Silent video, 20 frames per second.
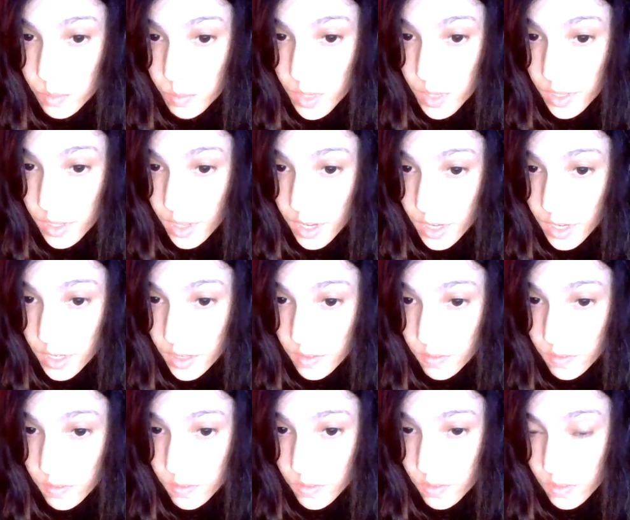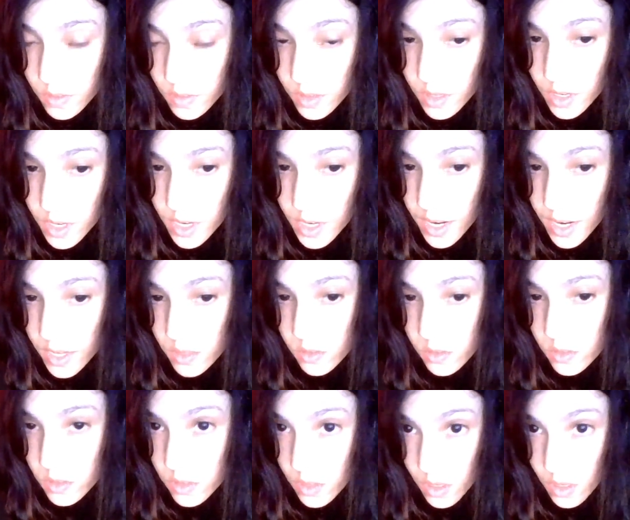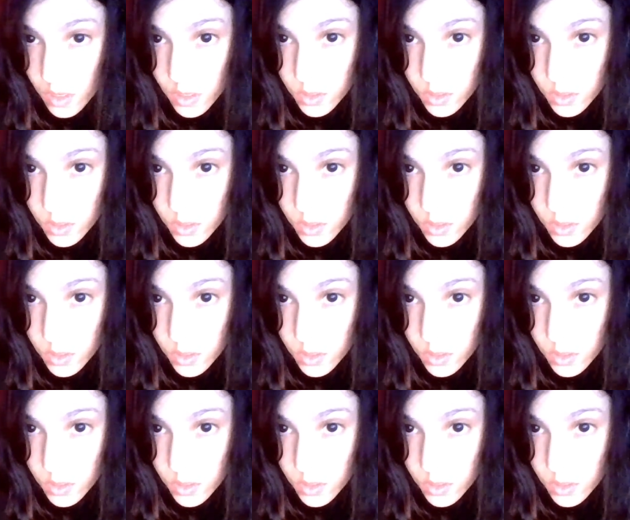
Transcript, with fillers: So when it appears in my life,